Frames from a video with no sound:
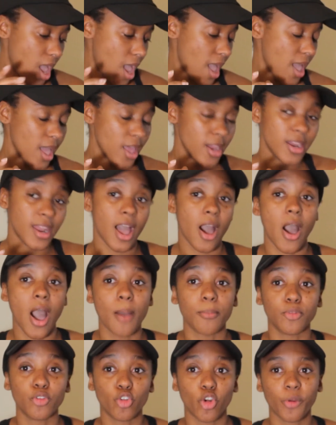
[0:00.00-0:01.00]
And now
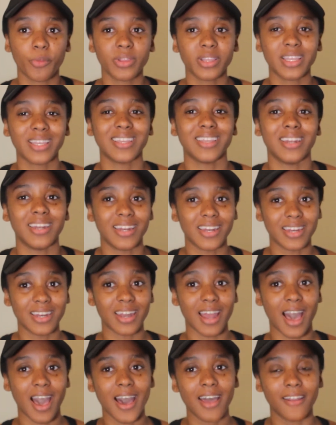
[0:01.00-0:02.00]
I'm normally
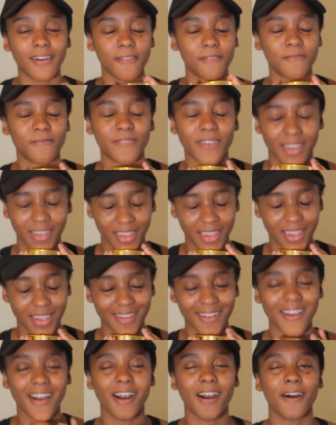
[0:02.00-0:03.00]
not a
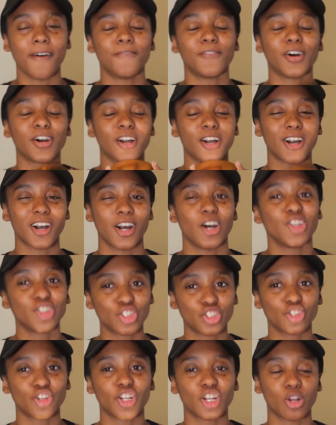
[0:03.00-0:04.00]
fan of a
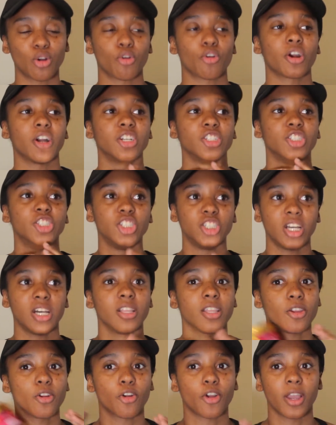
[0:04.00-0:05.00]
custard or a
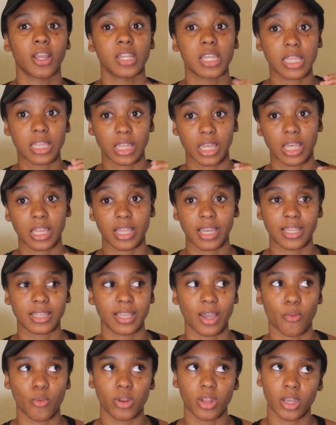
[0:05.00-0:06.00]
jelly or anything like
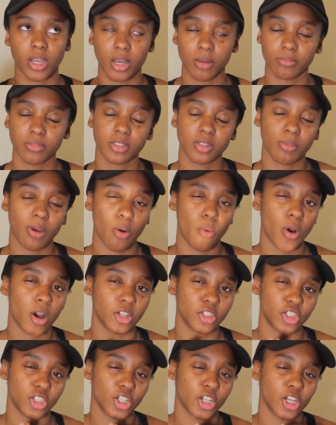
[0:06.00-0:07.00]
that when it comes to my
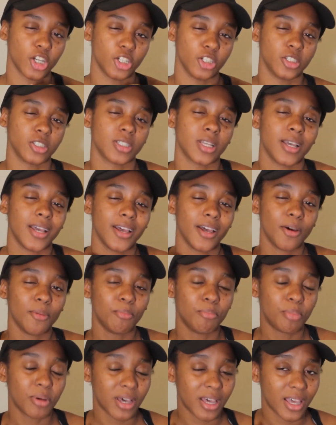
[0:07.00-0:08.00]
wash and goes.
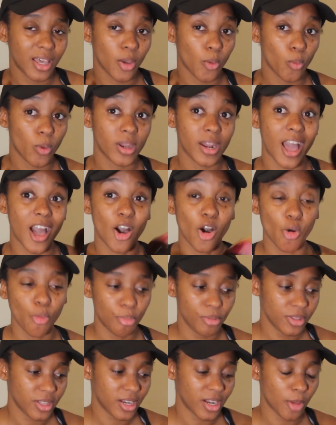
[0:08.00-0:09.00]
But when I
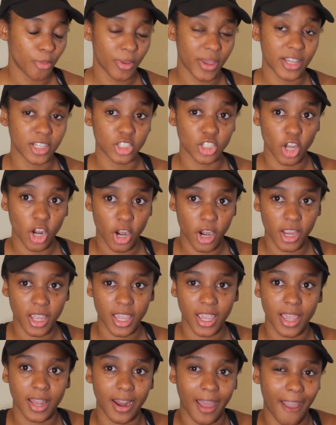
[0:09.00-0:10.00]
opened it up at
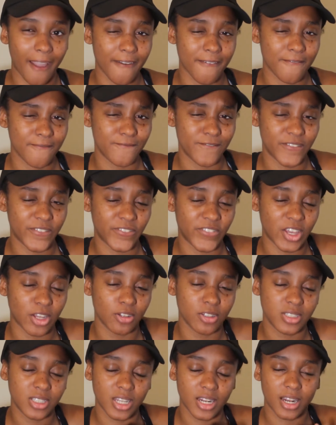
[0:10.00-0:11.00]
Target and I
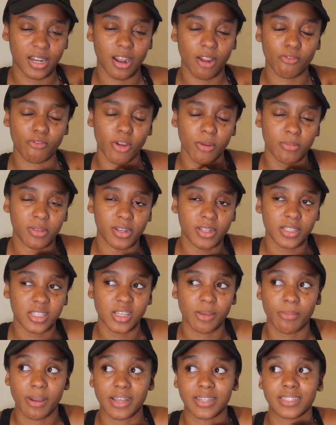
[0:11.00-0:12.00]
felt it and I rubbed it
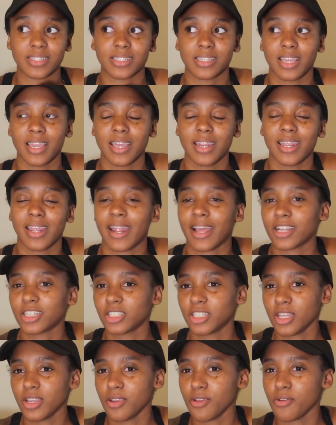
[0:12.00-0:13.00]
into my skin, it
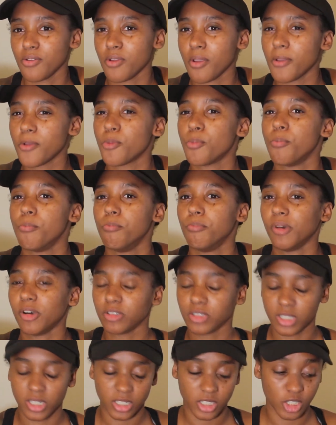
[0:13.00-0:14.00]
actually
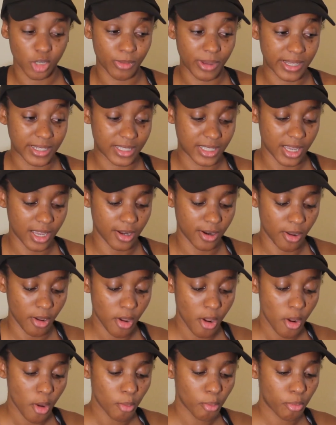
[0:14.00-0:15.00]
melted into my skin
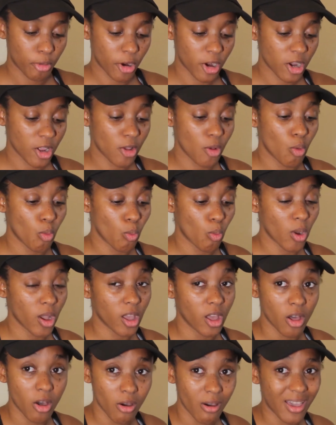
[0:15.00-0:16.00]
pretty
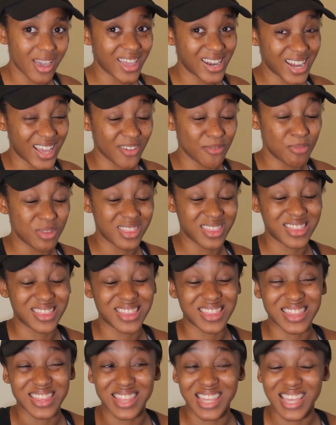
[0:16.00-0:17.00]
well. And I've been
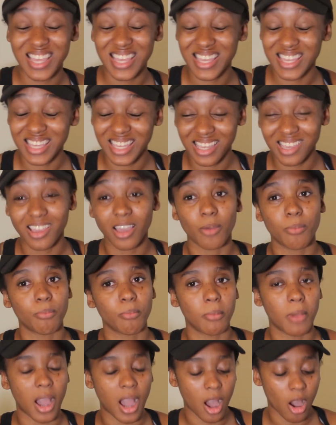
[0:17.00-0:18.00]
thinking
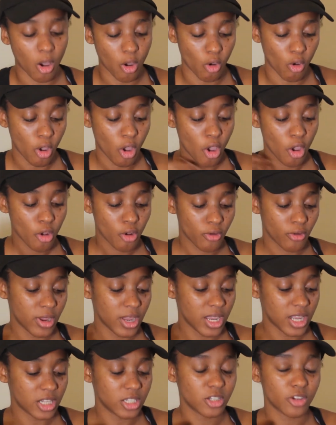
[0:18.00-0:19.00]
about
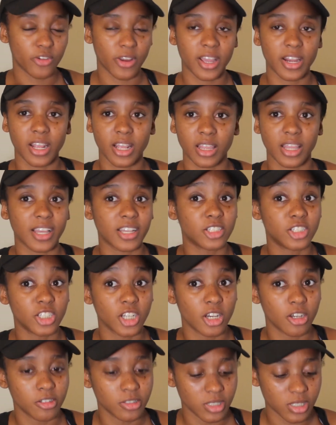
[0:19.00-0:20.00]
reiterating like
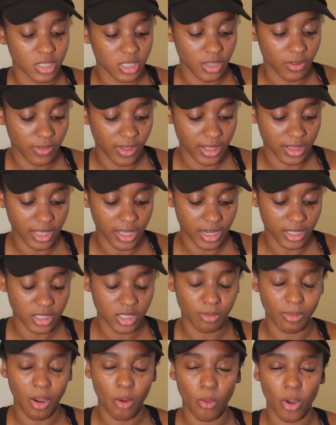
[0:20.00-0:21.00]
gels and stuff like that
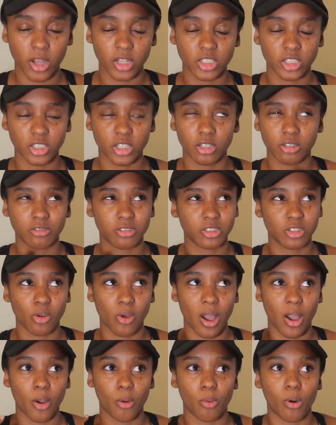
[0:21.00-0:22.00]
into my wash and goes so
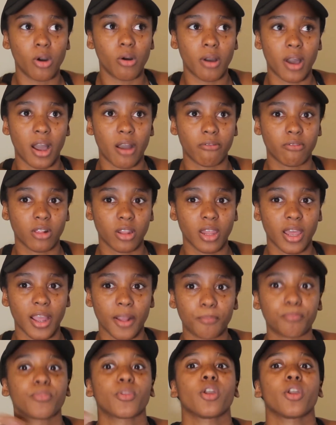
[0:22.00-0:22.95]
I won't have to like